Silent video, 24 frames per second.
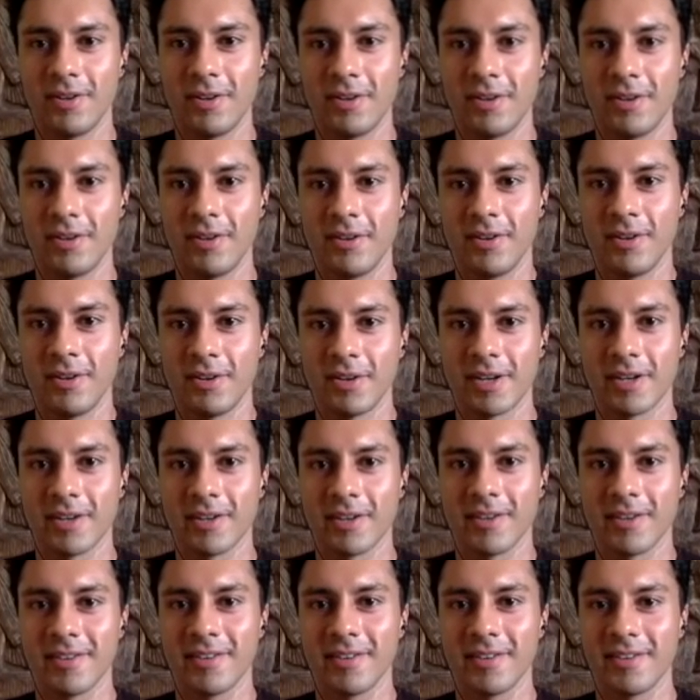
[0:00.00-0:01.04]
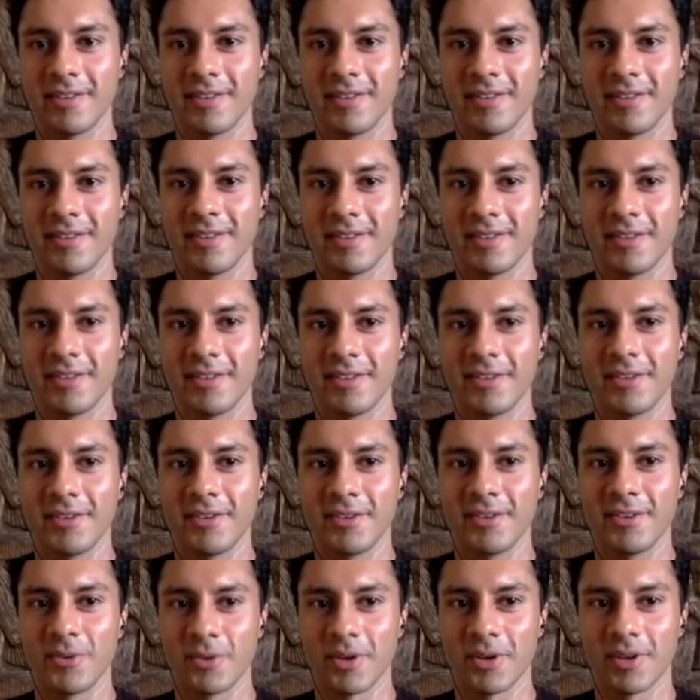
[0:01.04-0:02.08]
All right.
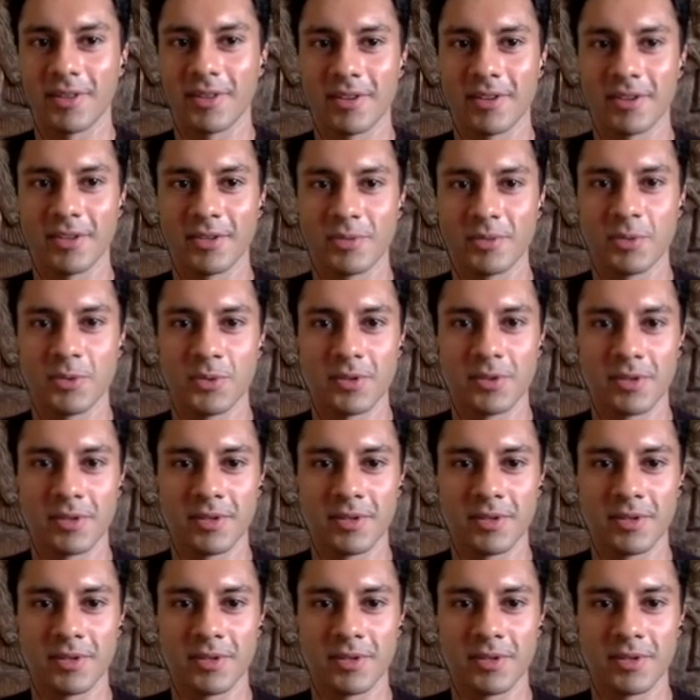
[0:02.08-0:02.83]
Okay, I think it's muted.